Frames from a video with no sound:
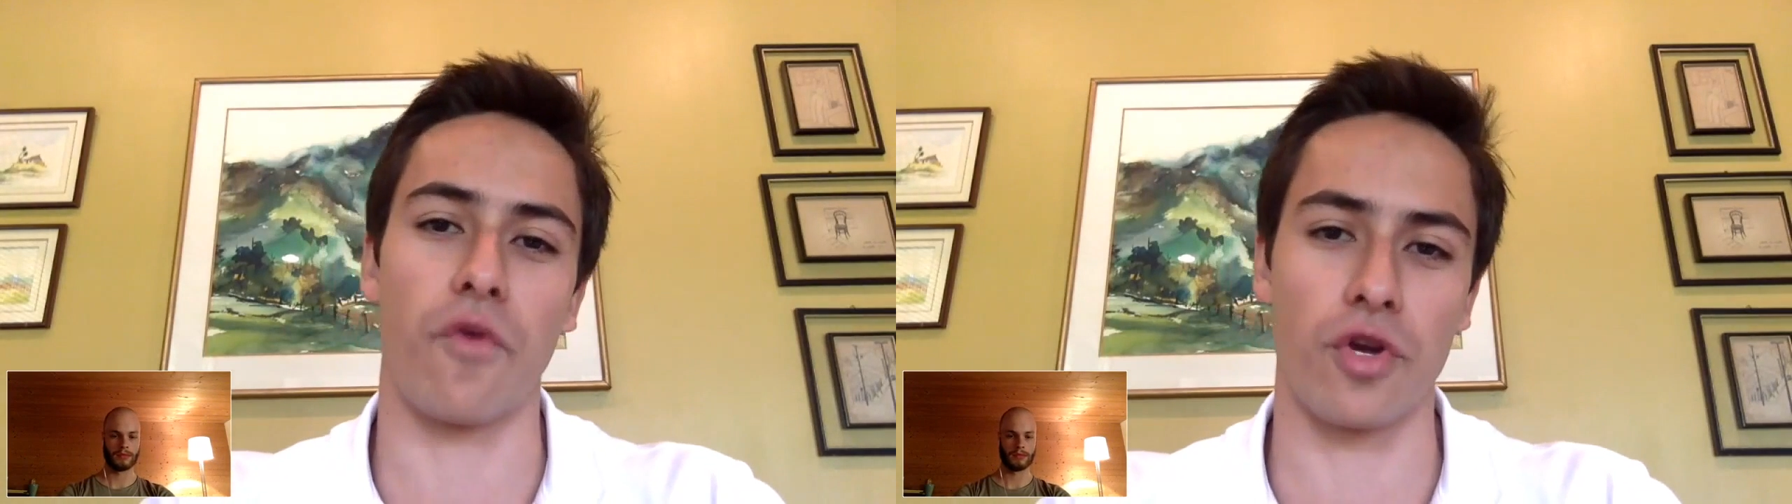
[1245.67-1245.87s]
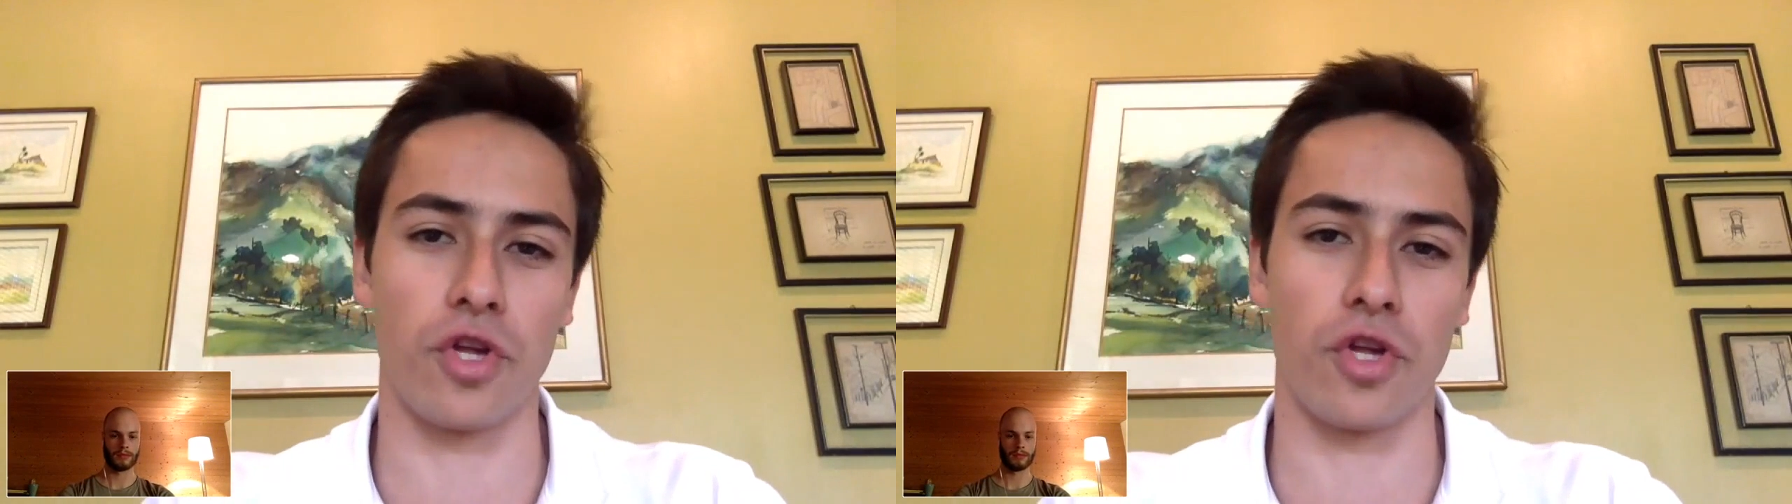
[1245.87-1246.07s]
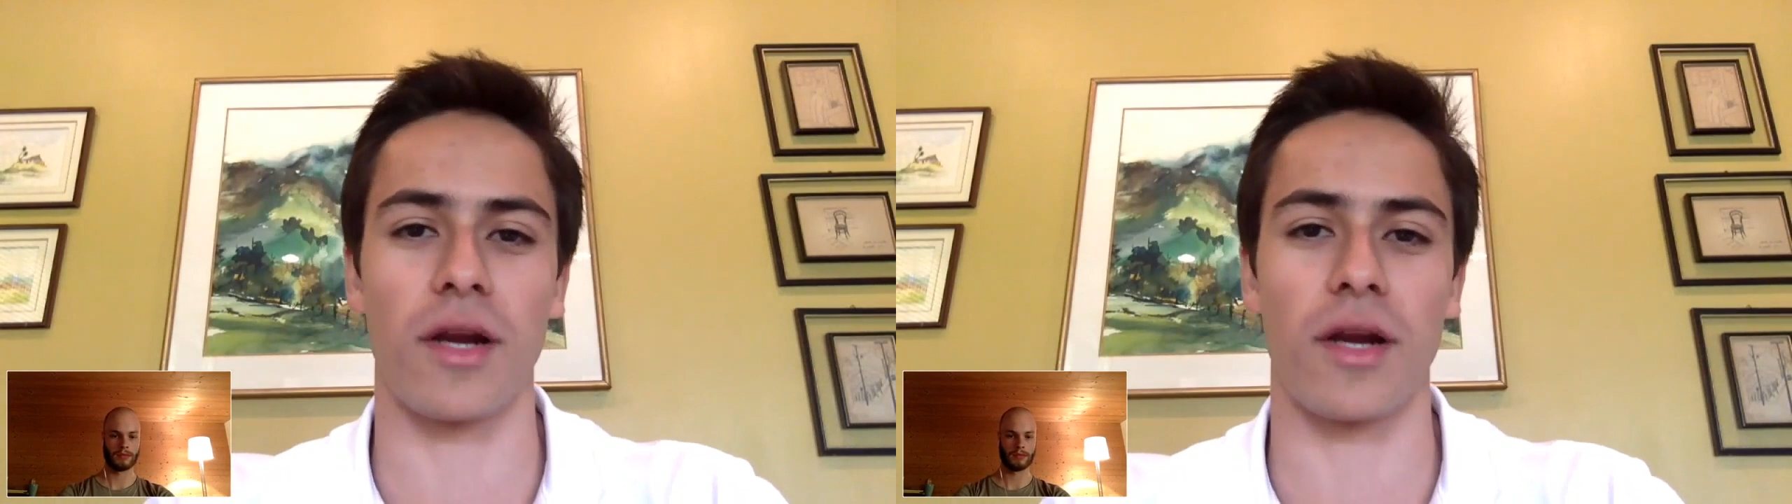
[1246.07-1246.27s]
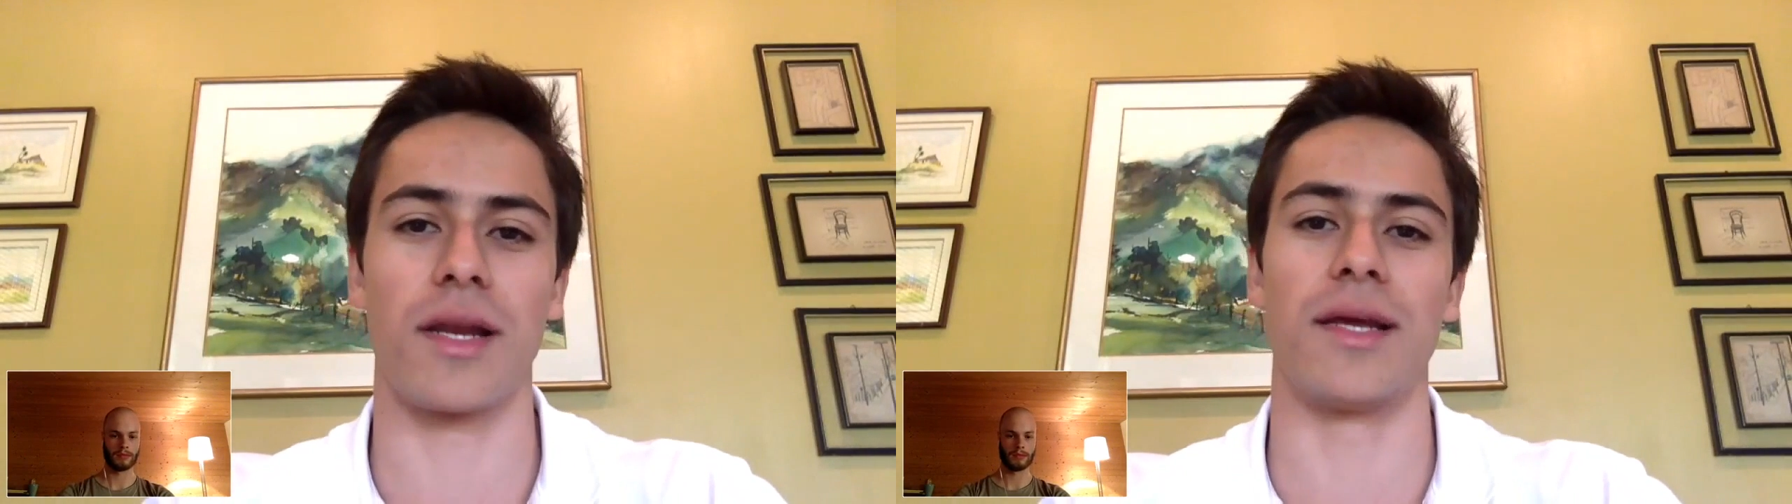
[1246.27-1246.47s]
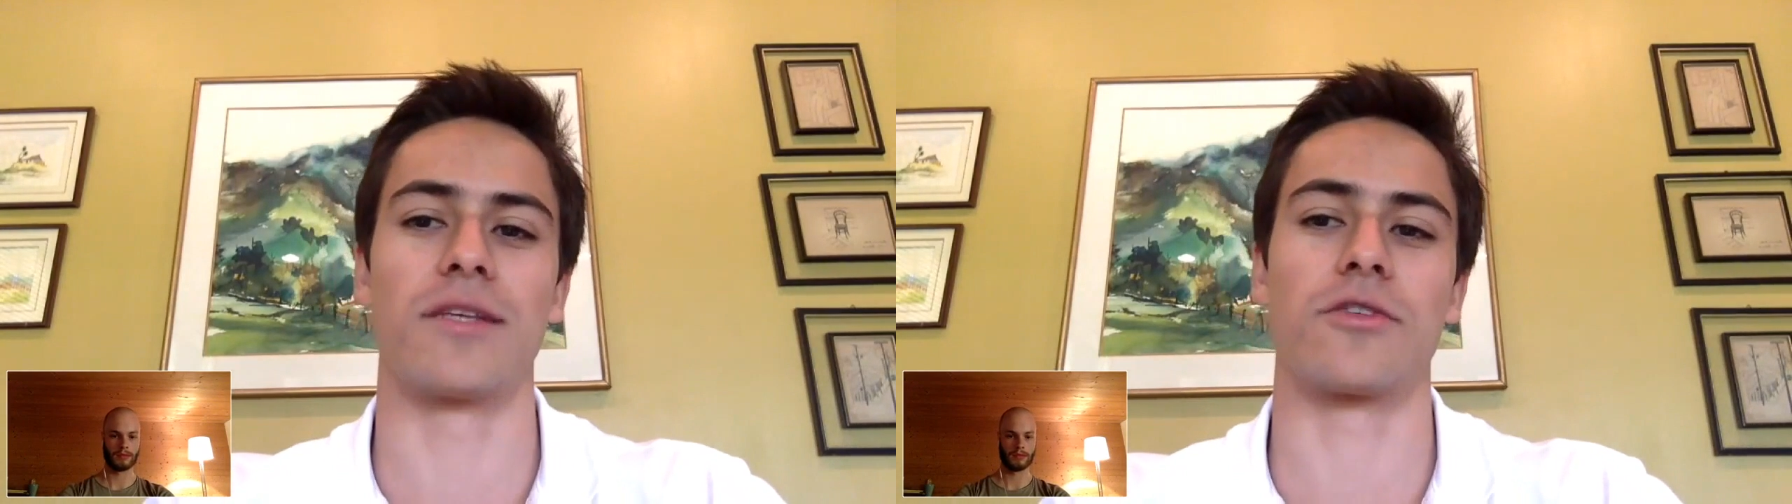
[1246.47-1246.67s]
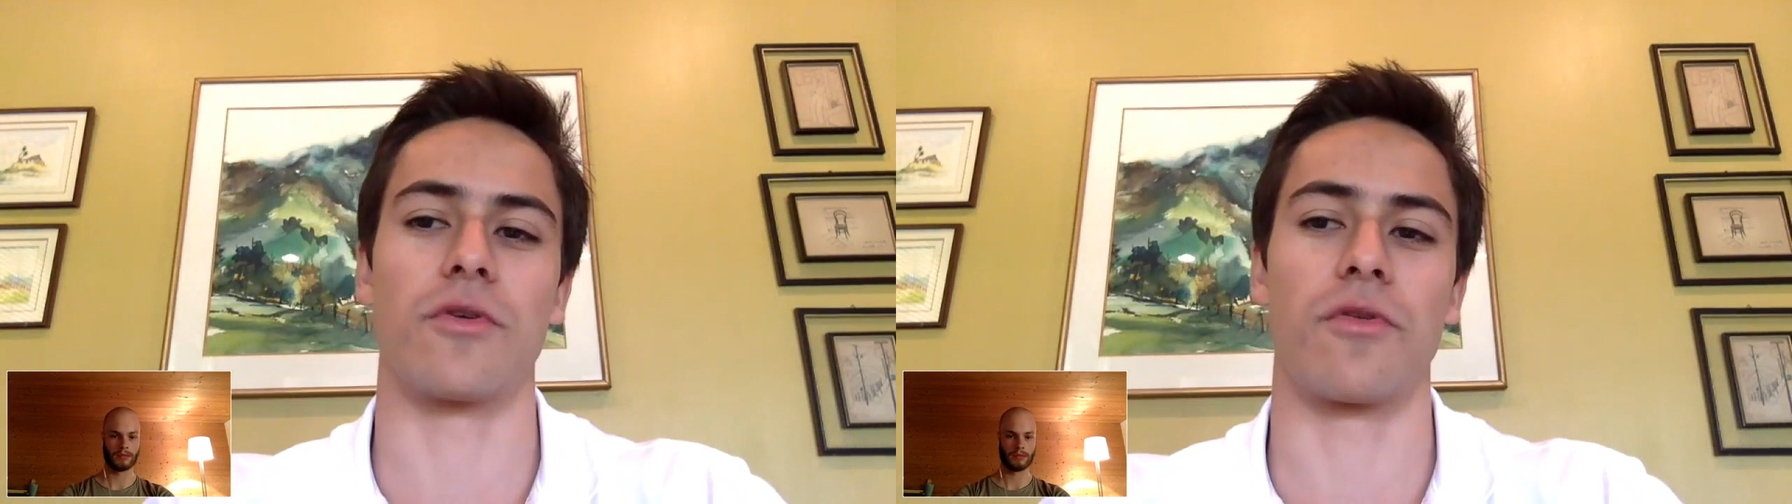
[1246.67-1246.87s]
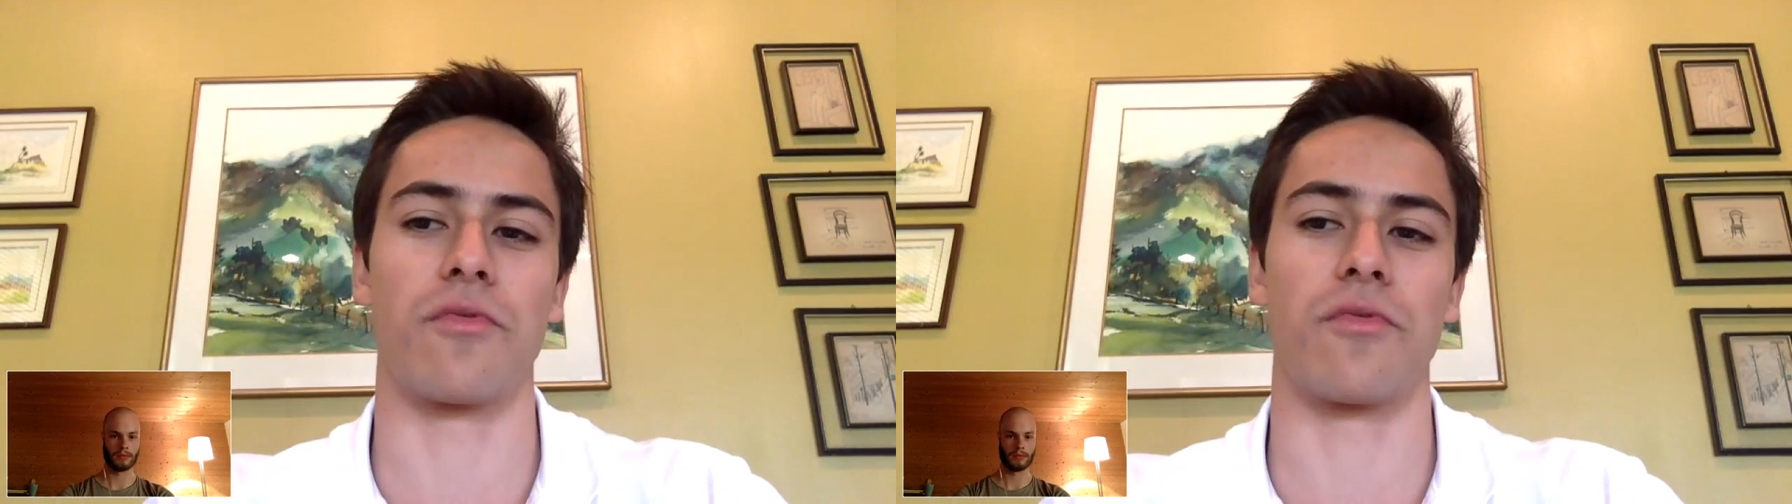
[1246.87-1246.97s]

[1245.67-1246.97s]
$4 clicks or